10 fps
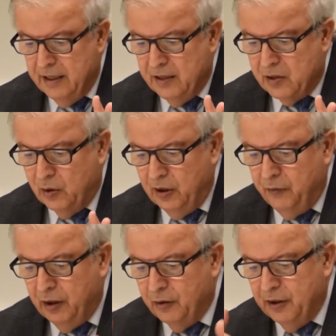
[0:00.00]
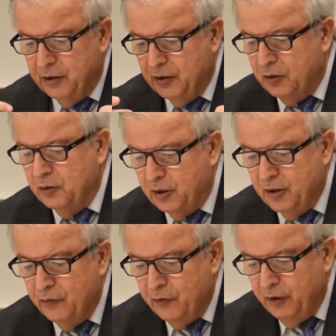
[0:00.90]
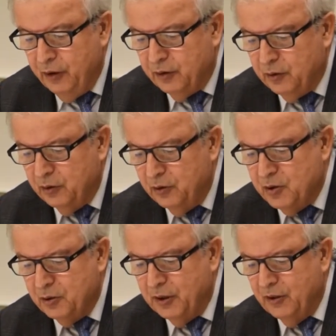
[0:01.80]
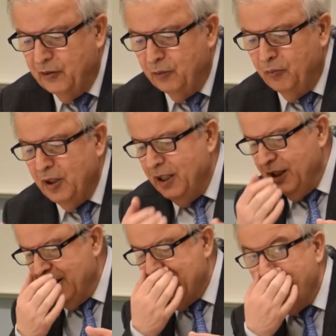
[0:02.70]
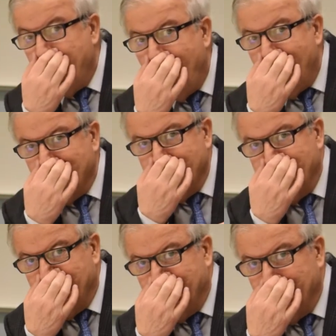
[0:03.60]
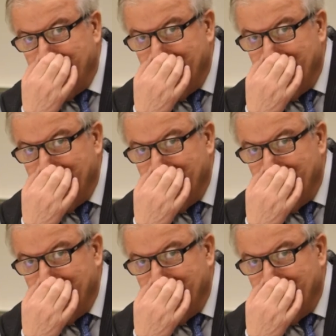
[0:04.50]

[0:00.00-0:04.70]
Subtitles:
So if you're going to convert to Judaism, it's impossible to do.